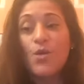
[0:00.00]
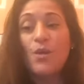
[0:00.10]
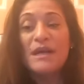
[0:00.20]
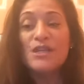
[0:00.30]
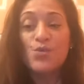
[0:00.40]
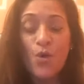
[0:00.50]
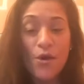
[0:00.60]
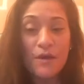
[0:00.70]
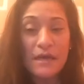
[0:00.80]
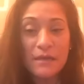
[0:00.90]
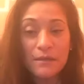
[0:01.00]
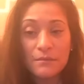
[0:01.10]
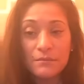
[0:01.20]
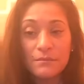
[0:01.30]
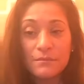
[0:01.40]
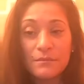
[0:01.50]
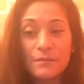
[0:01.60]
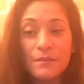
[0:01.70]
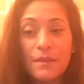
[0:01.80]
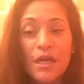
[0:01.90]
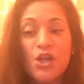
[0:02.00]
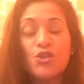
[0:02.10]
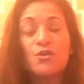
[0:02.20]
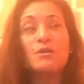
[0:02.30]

When it's working, it should